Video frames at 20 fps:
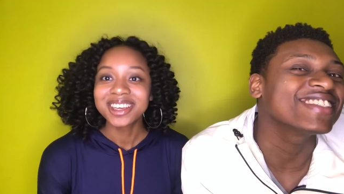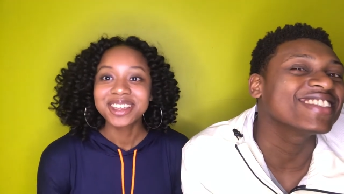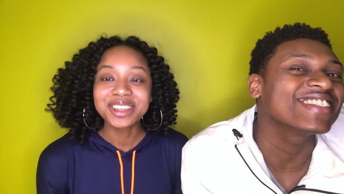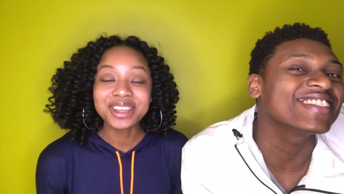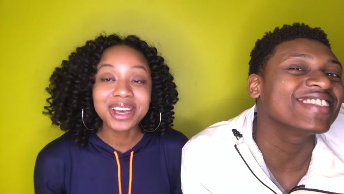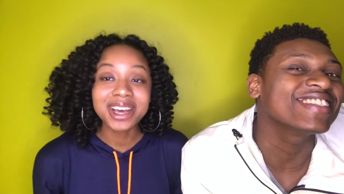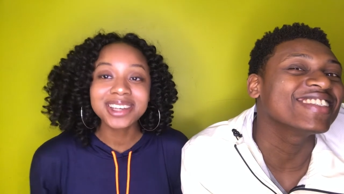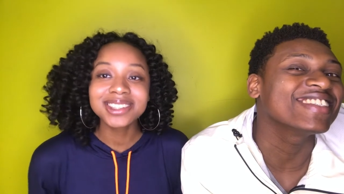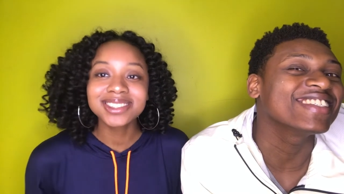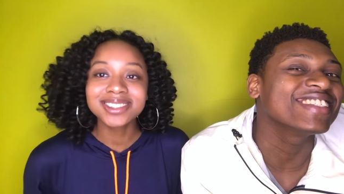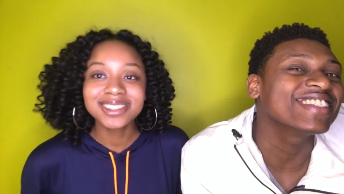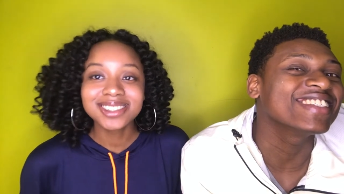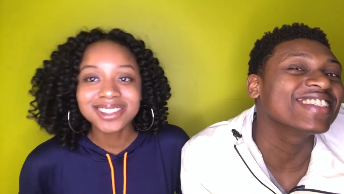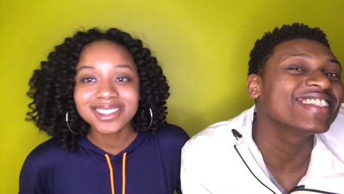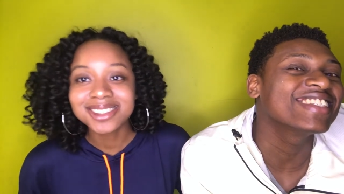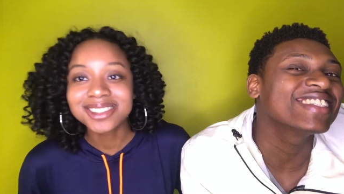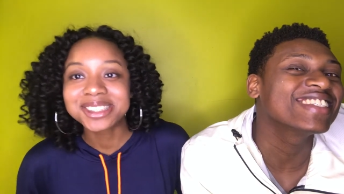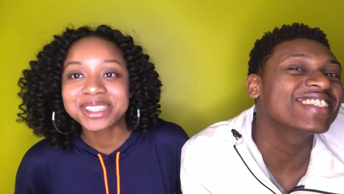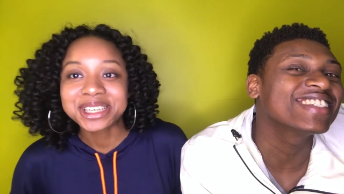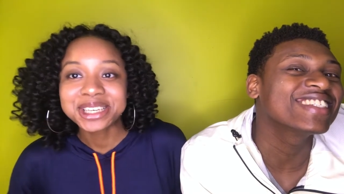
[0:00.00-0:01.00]
Speaker 1: You guys
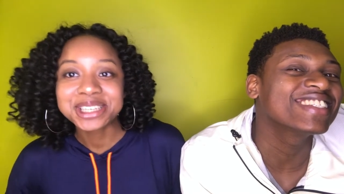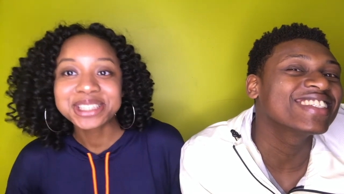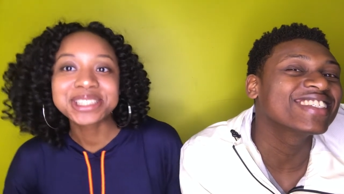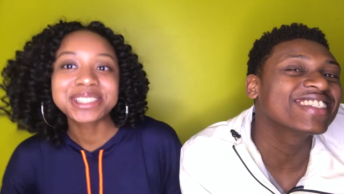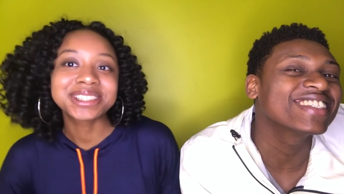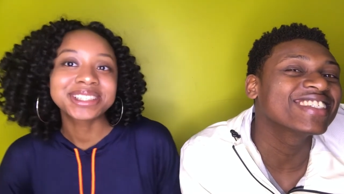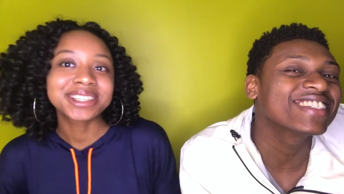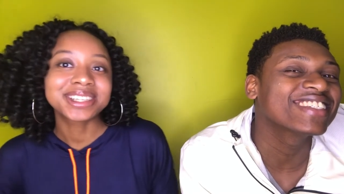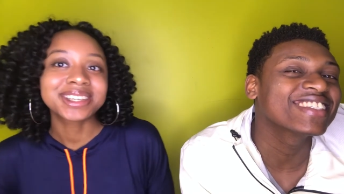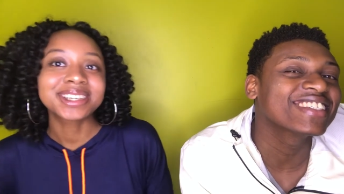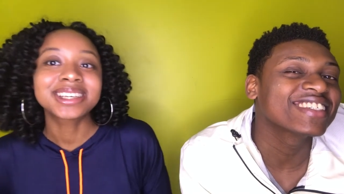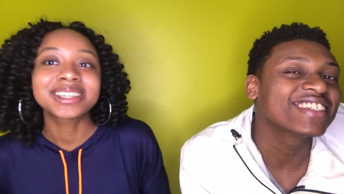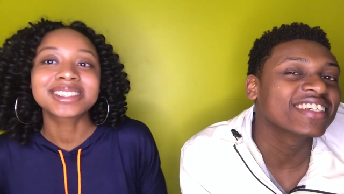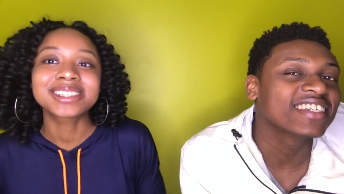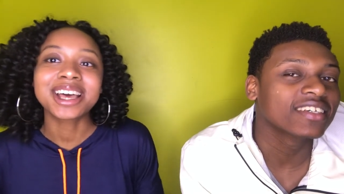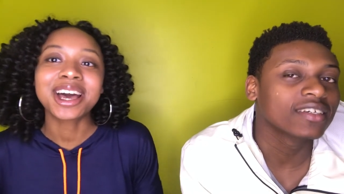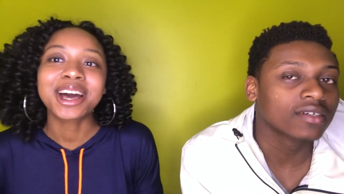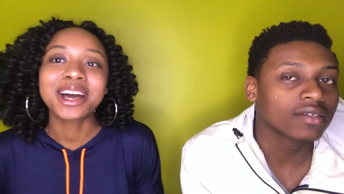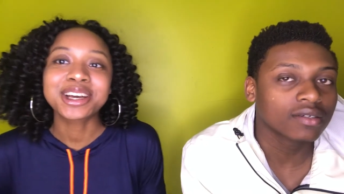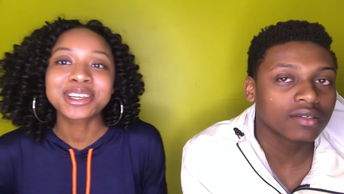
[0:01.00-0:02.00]
need to see his look,
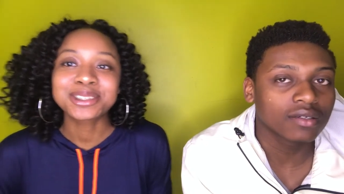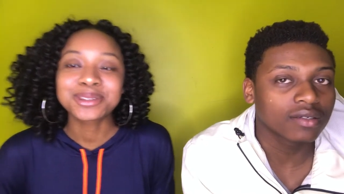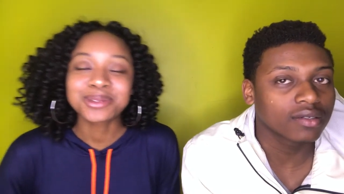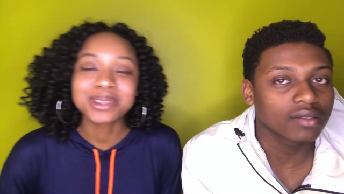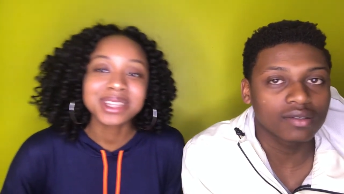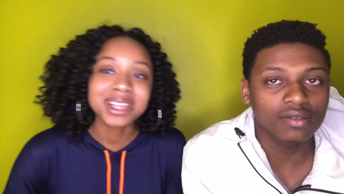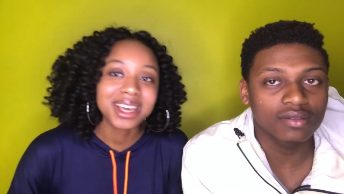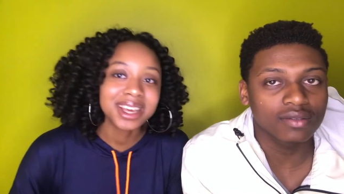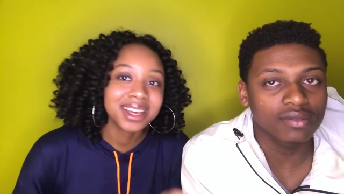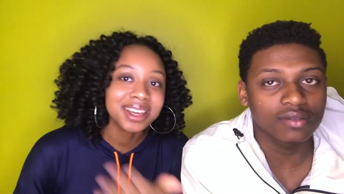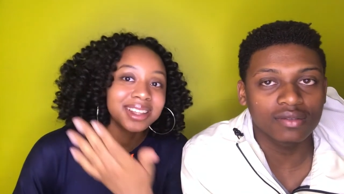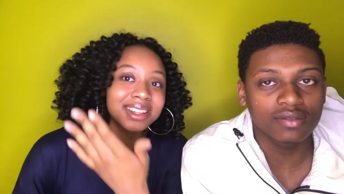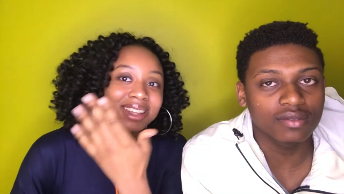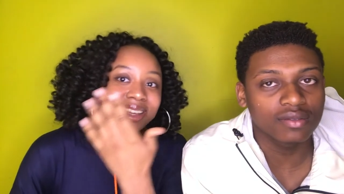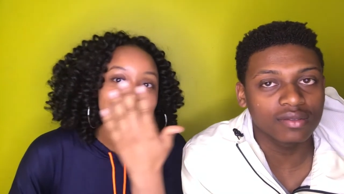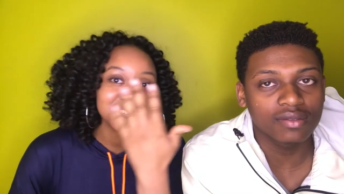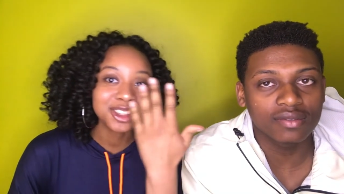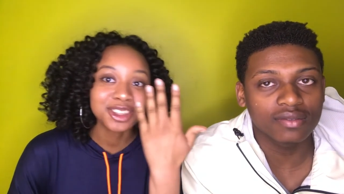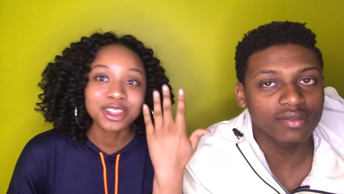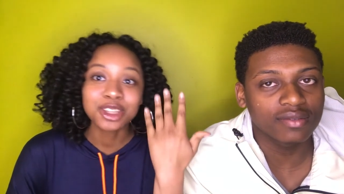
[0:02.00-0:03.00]
his eyes when they
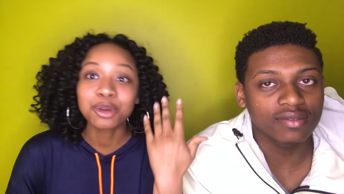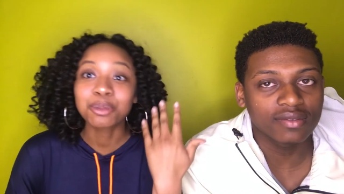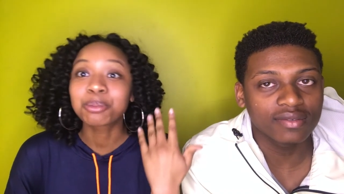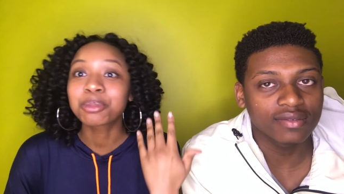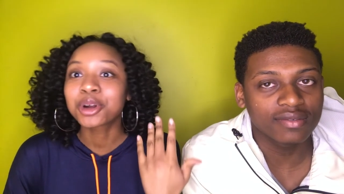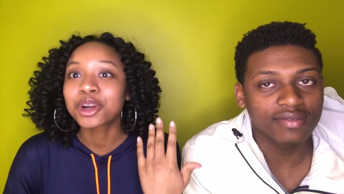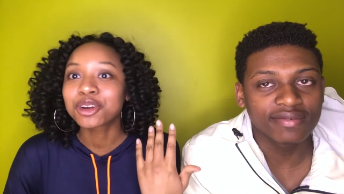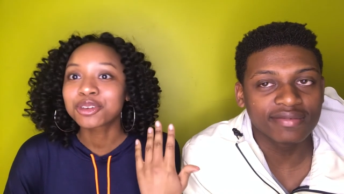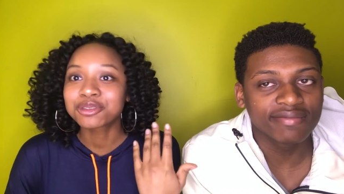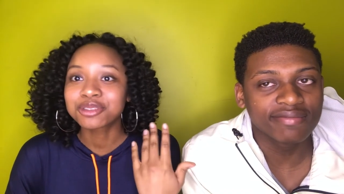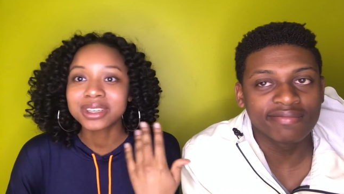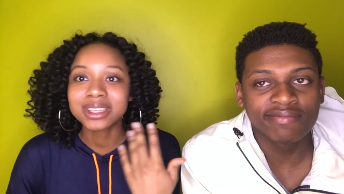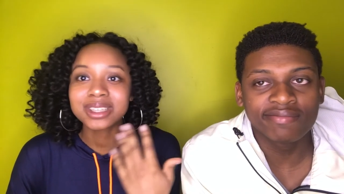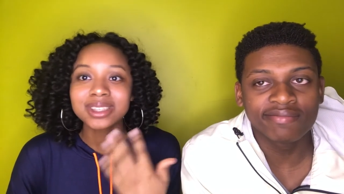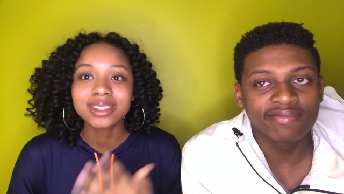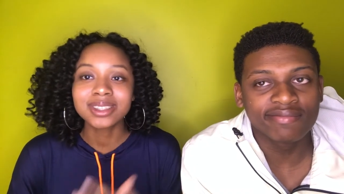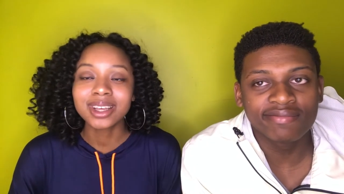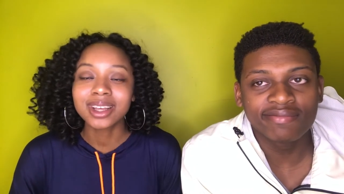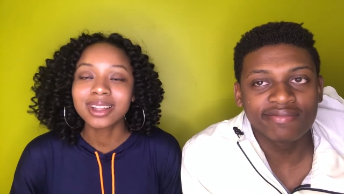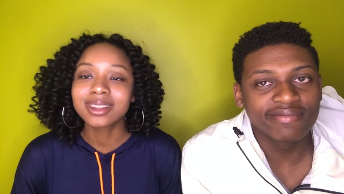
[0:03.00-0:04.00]
hit like the
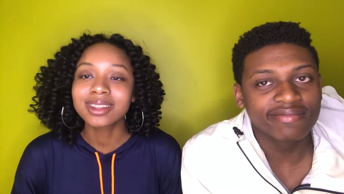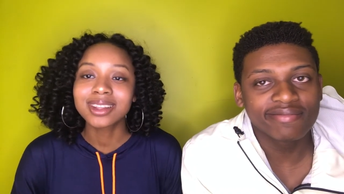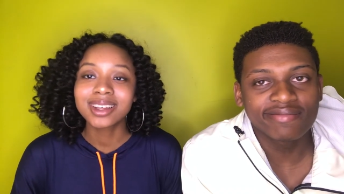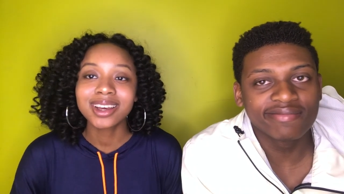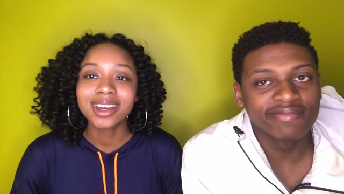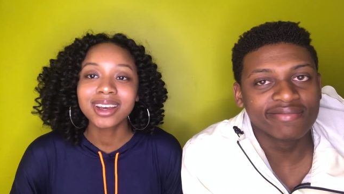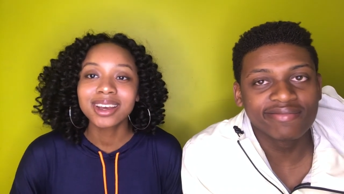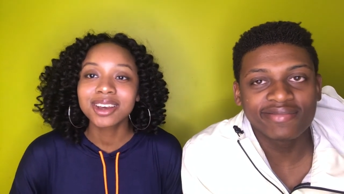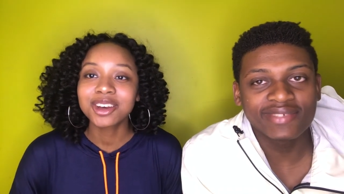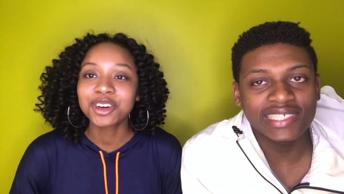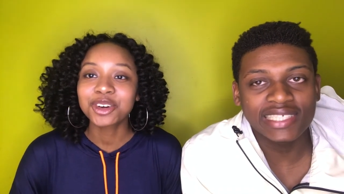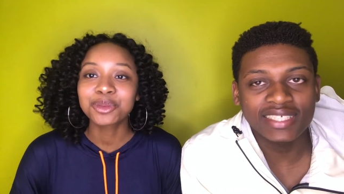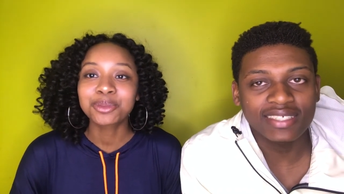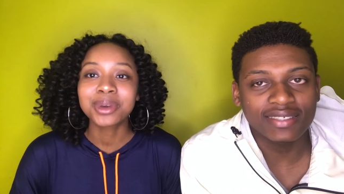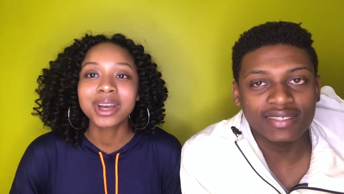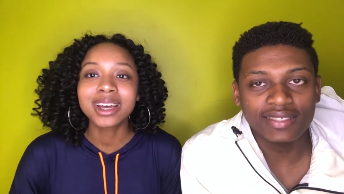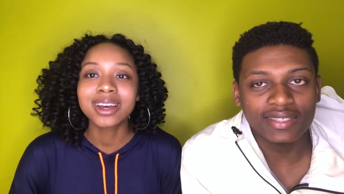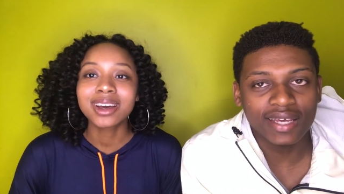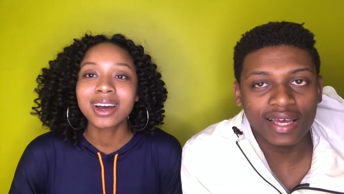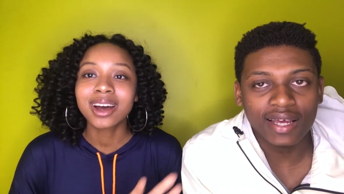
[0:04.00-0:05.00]
perfect sunlight. She's
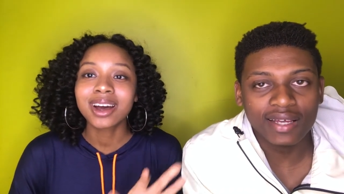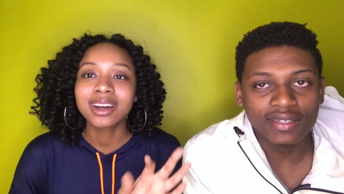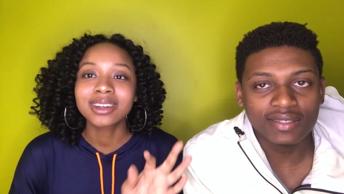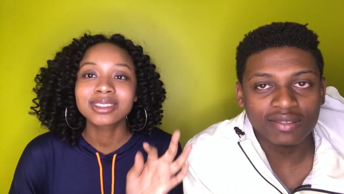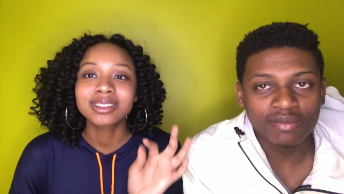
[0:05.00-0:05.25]
oh my gosh,